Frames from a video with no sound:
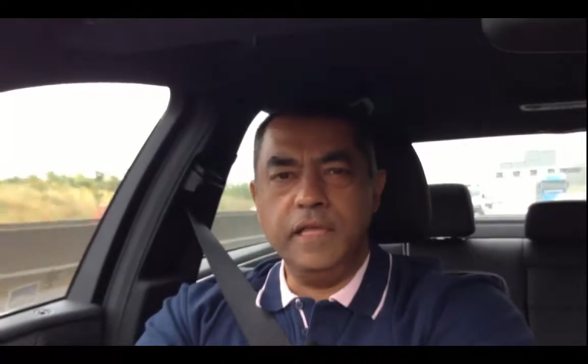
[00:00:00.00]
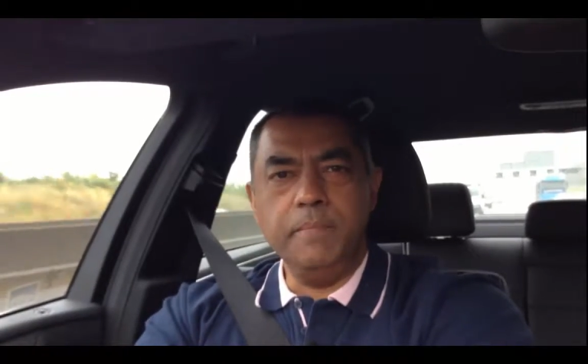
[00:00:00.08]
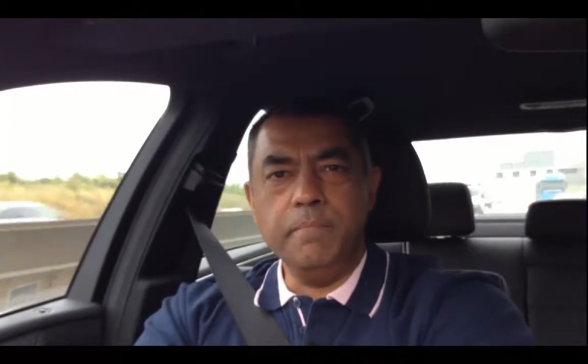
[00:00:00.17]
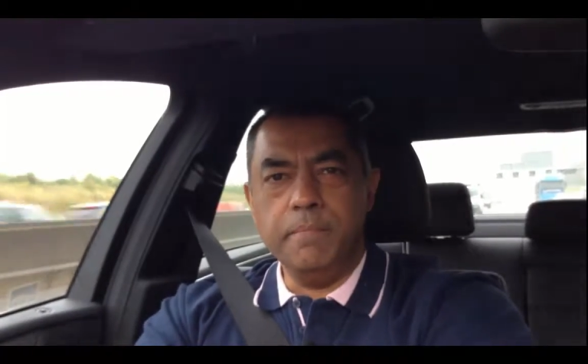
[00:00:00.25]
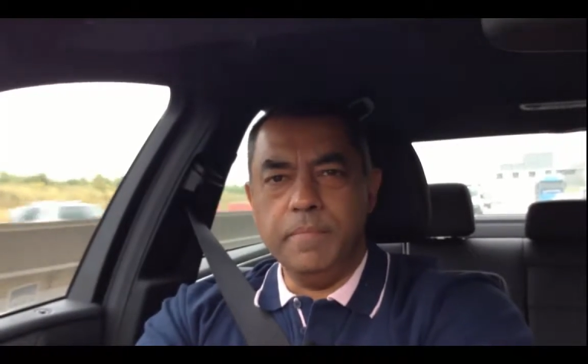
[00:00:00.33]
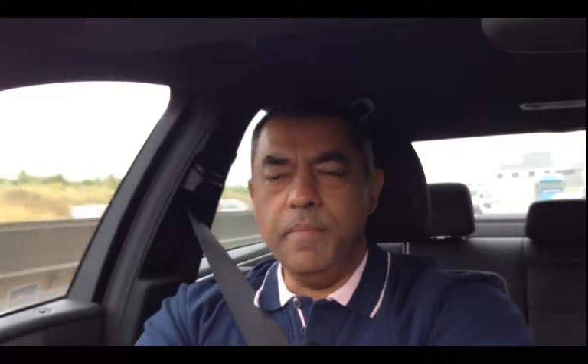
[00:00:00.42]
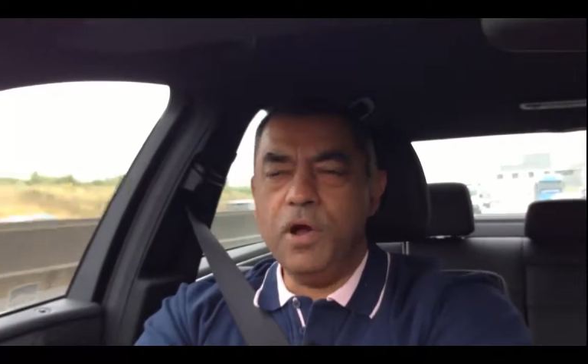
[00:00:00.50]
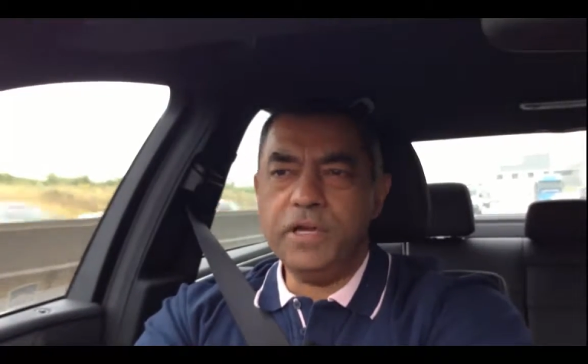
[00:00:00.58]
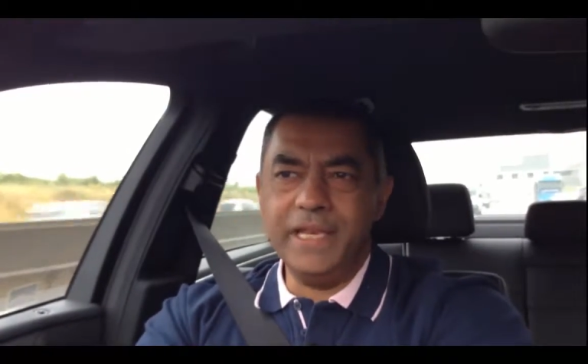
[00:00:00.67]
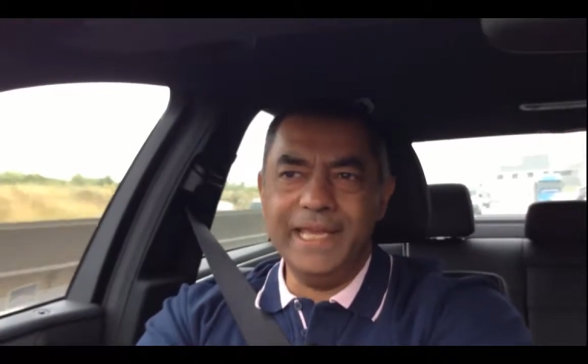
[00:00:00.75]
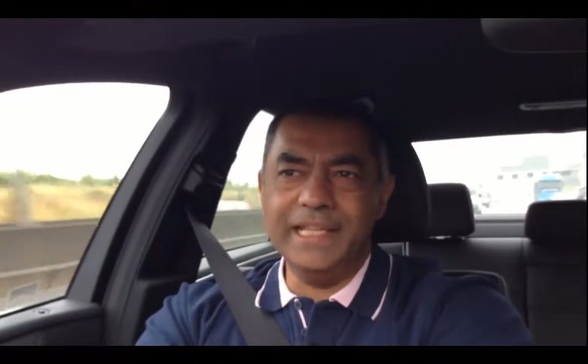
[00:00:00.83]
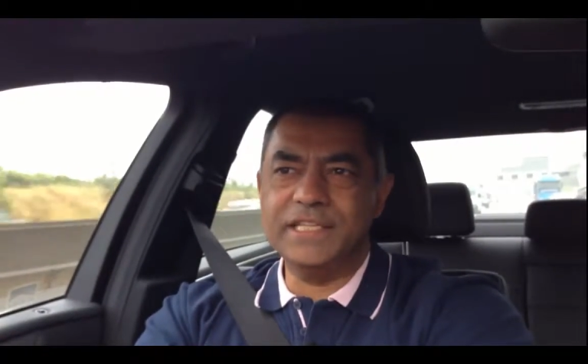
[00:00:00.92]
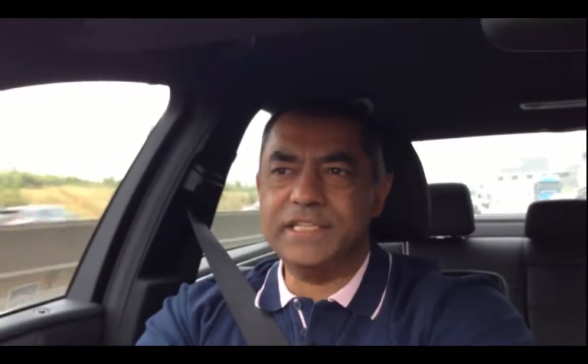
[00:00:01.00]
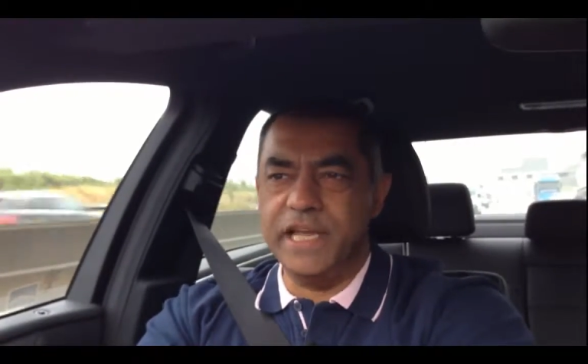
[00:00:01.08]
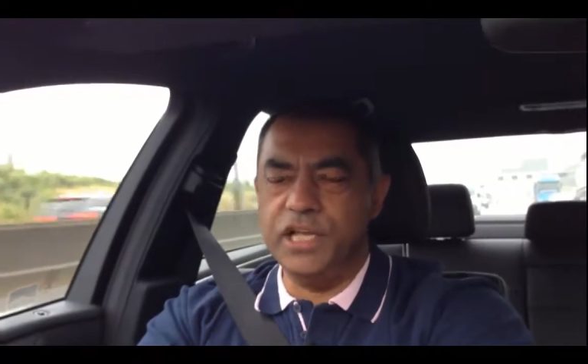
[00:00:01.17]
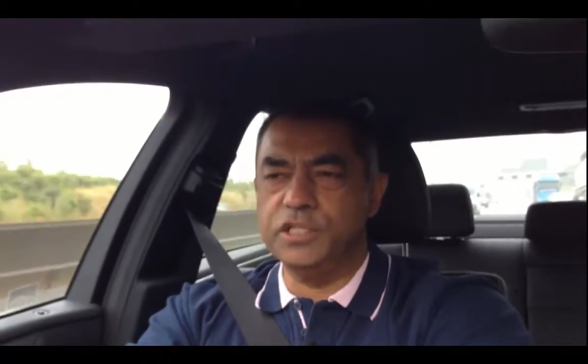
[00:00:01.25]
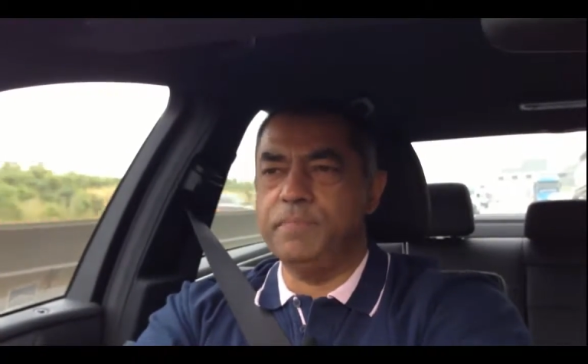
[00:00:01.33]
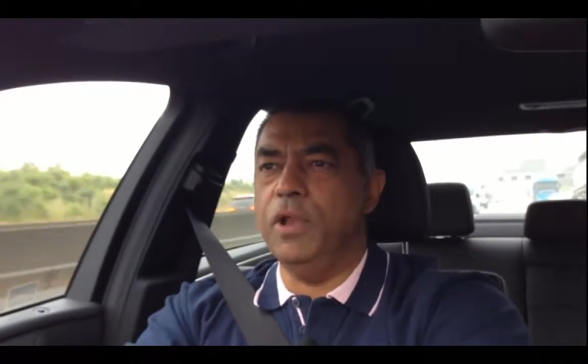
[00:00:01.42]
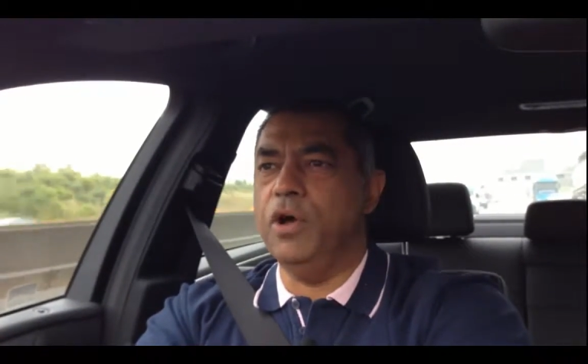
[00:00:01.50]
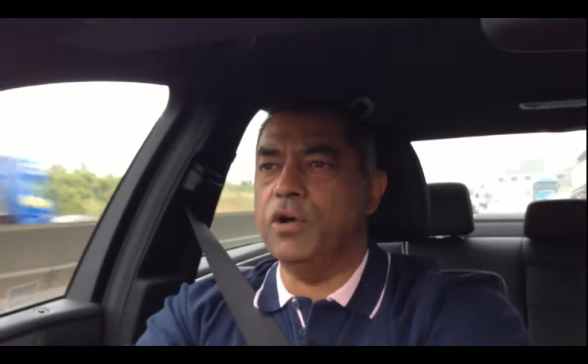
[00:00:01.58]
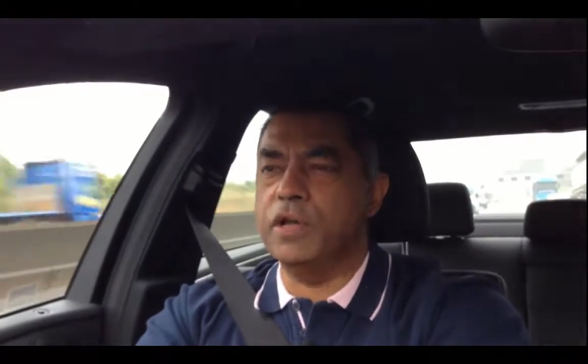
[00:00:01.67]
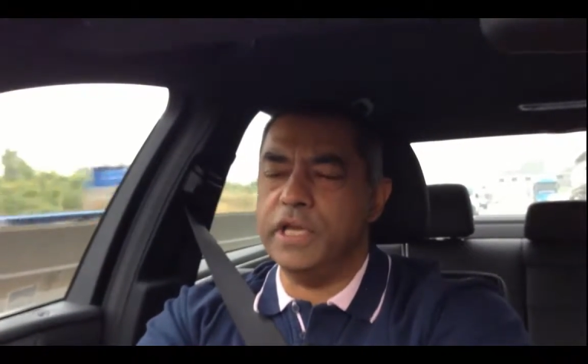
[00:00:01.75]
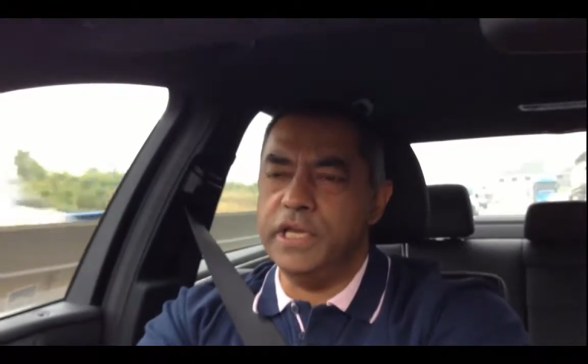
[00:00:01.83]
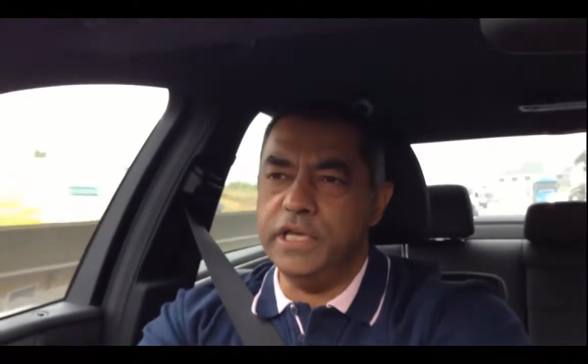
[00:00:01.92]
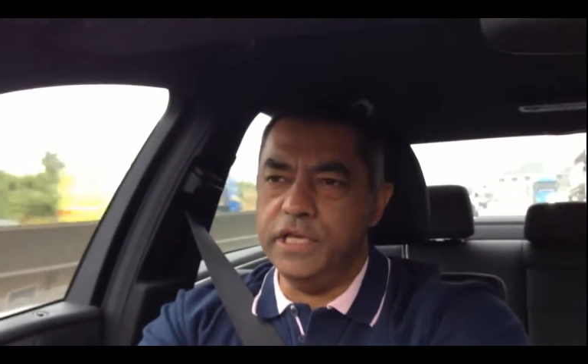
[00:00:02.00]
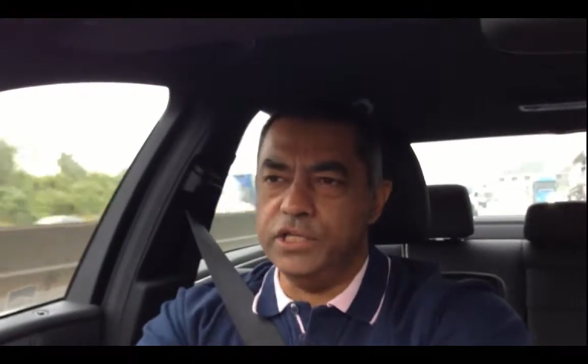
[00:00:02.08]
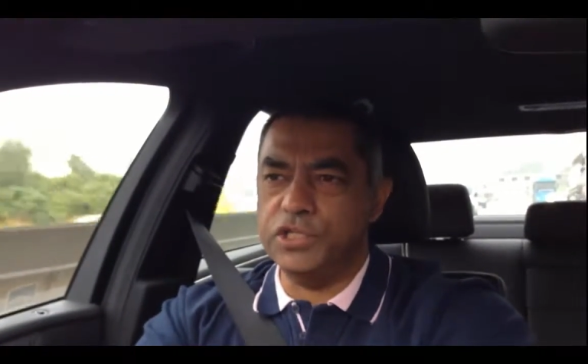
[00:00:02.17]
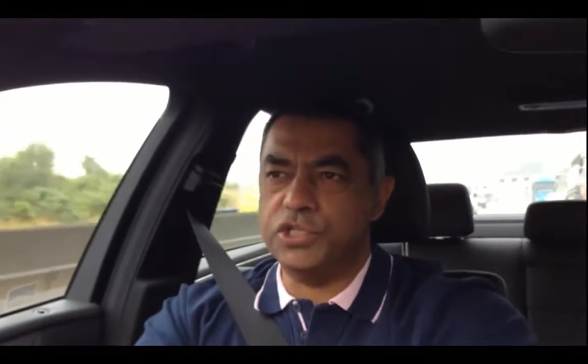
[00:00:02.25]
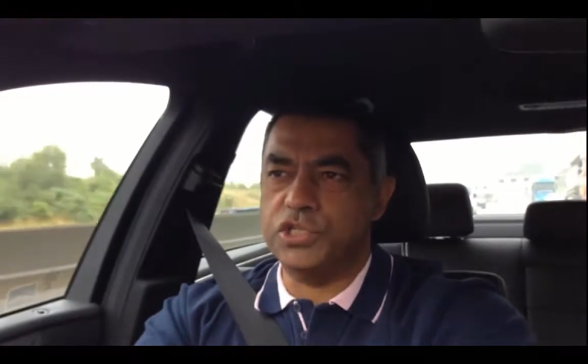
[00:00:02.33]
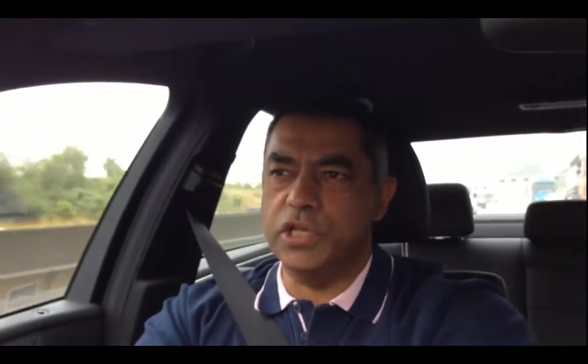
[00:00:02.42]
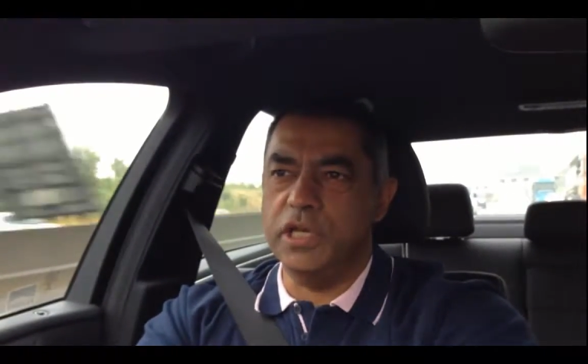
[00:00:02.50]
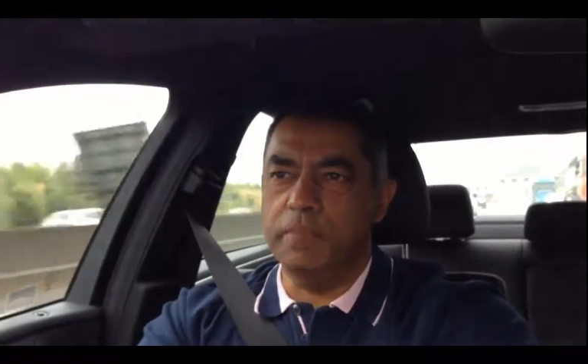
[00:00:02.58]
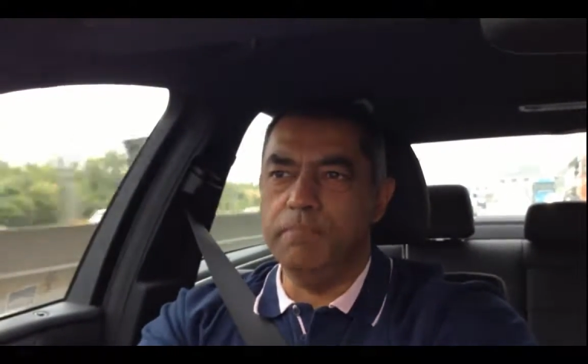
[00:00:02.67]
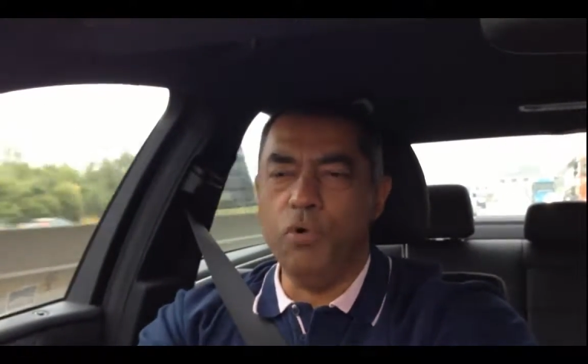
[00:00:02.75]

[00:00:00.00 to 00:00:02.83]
the marketing and sales blog is uh,